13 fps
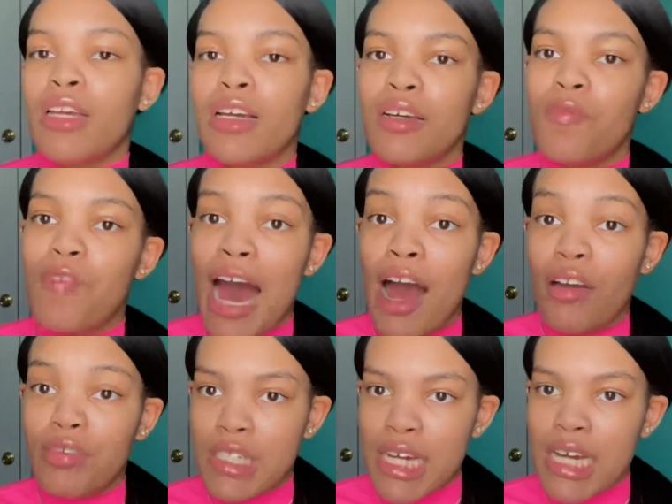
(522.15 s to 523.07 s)
five
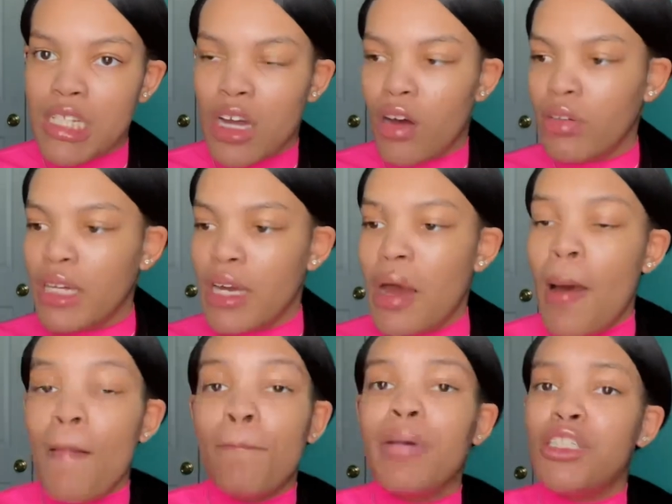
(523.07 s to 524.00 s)
sets only
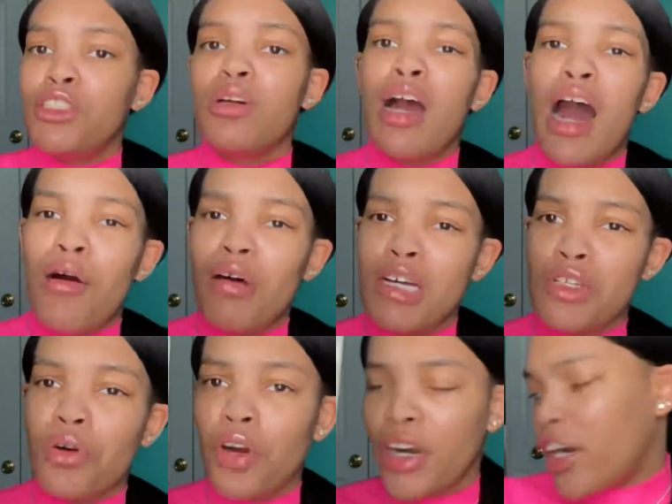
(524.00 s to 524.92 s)
but you can always
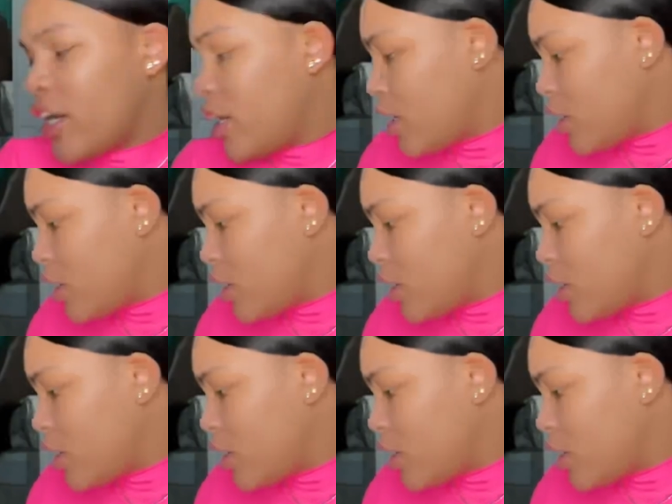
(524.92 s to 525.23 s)
order